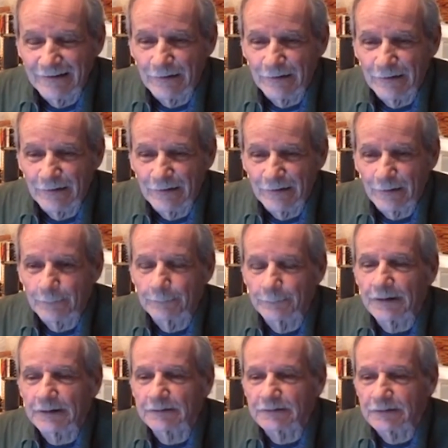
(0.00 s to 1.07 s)
Uh,
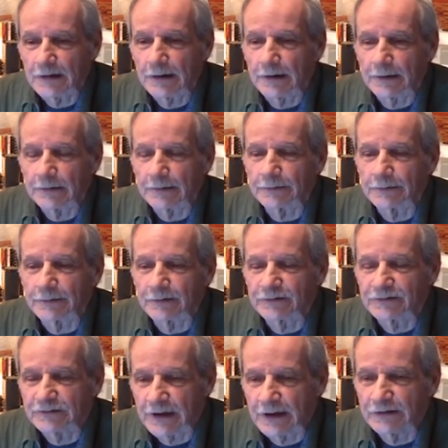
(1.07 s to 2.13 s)
but it's the, the
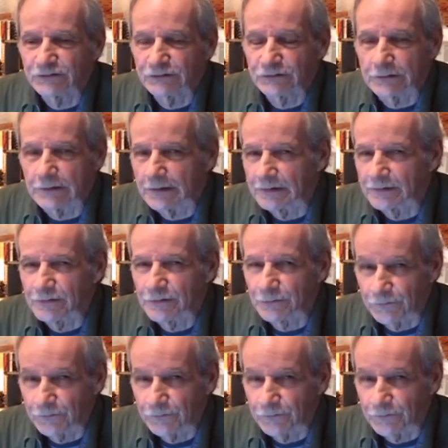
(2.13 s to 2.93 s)
station is